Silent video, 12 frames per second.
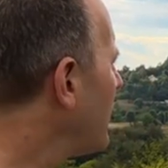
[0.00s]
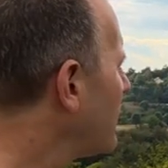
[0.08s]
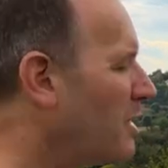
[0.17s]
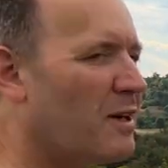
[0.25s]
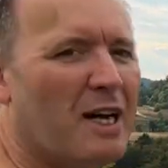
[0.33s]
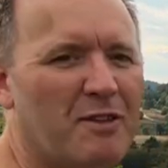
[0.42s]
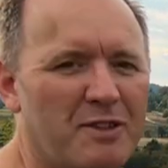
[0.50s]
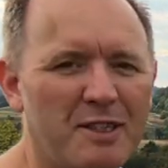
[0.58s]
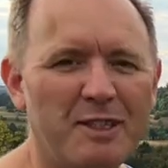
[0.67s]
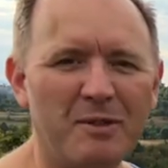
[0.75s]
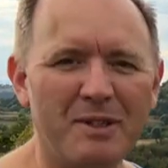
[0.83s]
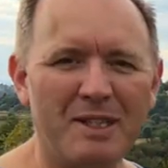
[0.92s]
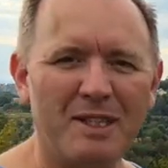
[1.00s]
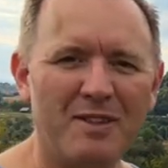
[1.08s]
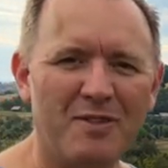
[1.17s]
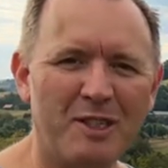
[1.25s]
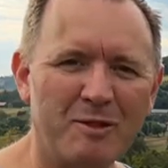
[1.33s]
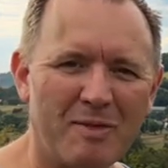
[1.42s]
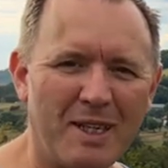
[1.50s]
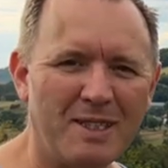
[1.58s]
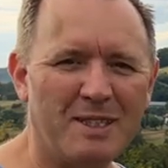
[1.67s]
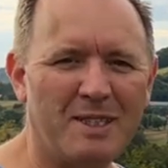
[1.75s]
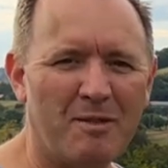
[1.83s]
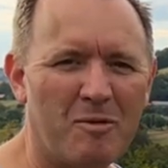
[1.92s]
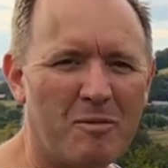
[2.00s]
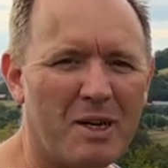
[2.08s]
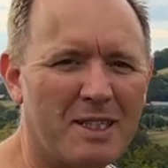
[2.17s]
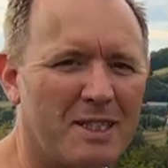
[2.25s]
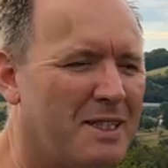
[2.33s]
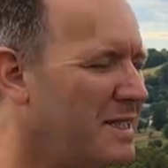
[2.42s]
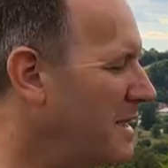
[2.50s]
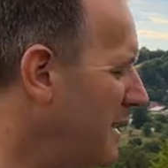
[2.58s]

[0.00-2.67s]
to not have to deal with it in the first place is even better.